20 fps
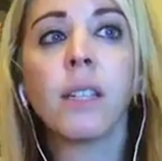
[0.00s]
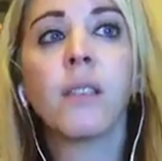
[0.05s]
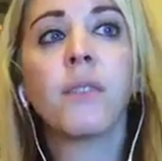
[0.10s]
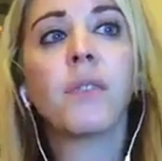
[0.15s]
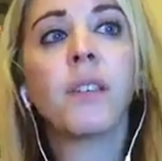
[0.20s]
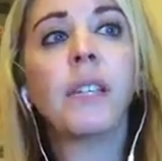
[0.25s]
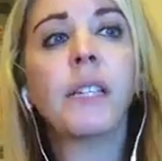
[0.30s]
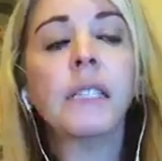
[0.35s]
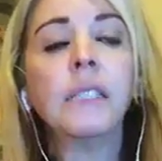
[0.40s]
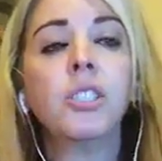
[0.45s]
If
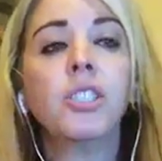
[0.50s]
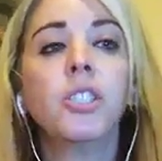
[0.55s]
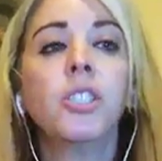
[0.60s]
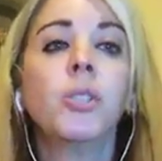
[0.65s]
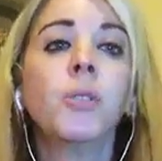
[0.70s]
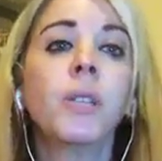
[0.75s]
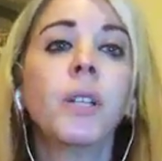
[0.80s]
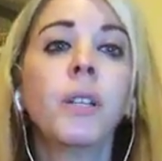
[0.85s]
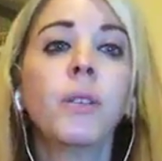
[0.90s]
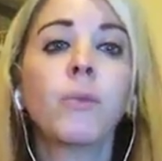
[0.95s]
each
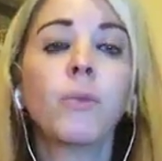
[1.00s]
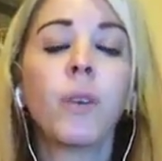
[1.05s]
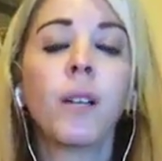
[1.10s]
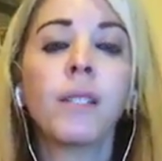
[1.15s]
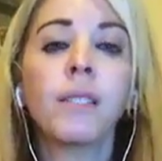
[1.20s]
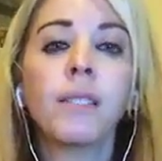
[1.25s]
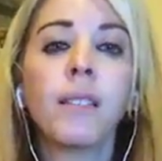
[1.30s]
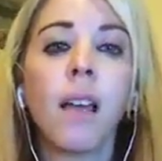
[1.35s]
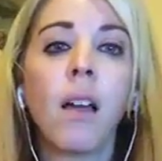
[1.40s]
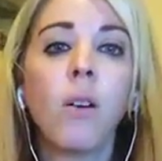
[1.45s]
unit
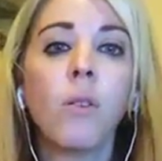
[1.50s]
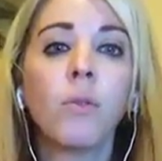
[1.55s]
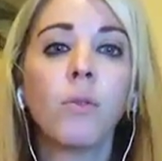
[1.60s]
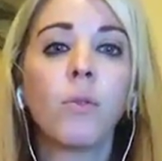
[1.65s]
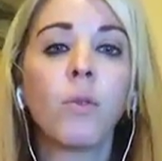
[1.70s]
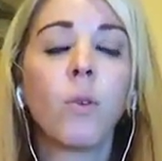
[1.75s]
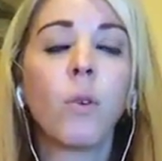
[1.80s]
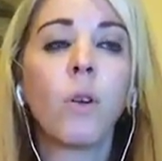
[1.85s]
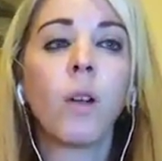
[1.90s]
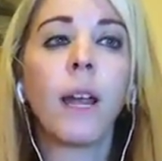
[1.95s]
rents out
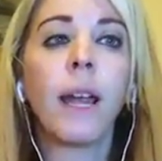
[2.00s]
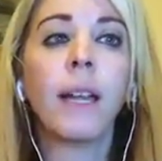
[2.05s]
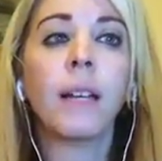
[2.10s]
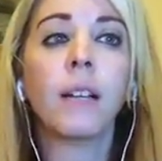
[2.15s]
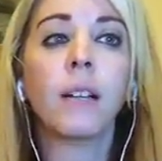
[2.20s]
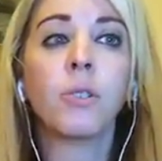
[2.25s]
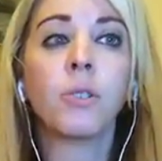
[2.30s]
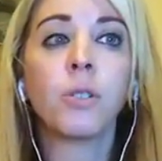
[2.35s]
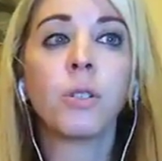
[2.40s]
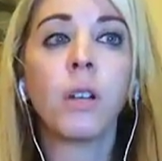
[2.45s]
for
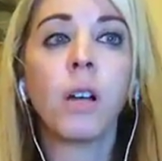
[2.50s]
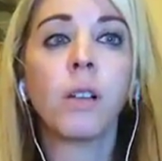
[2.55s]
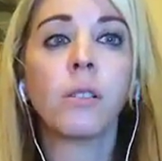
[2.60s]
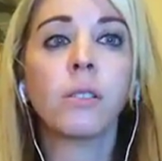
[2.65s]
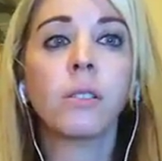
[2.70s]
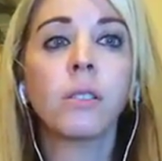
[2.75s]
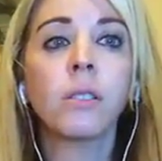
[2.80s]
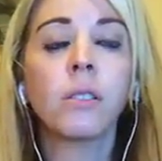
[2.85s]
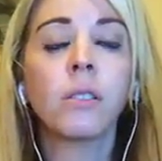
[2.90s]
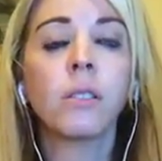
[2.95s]

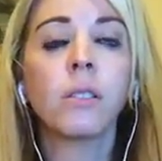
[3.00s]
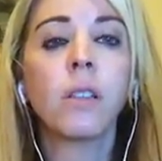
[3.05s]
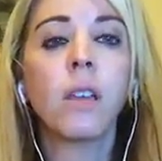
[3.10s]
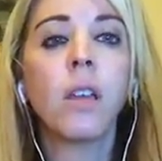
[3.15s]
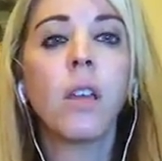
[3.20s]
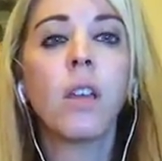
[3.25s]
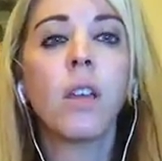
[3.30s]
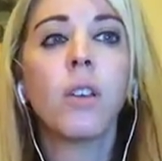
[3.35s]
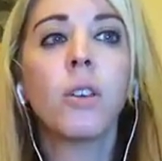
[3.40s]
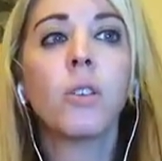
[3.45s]
$800,
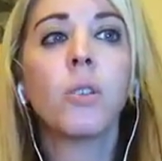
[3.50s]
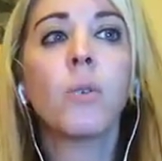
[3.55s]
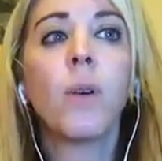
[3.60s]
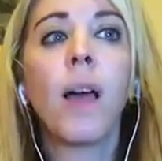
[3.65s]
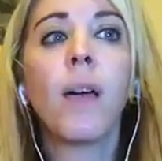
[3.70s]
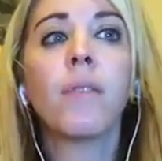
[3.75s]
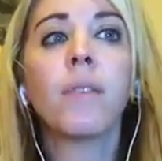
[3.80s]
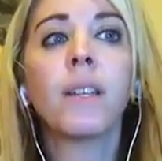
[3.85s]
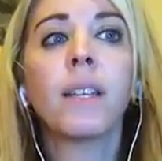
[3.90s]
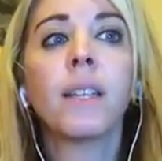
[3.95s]
you
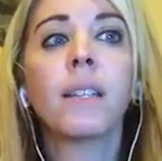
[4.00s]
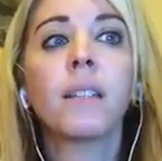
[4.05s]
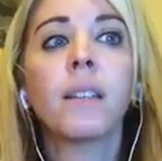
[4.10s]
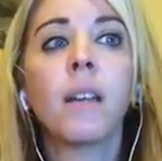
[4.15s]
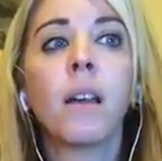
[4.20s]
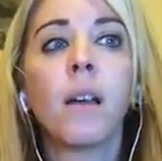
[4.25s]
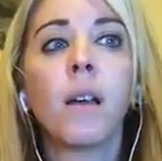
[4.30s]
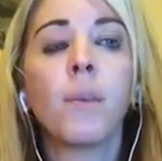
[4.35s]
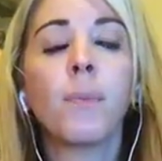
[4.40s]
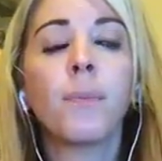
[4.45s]
have an
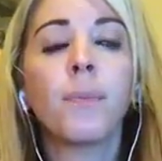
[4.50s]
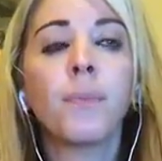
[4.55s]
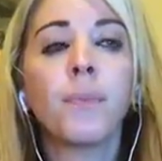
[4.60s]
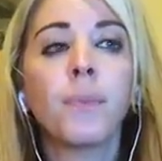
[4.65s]
income.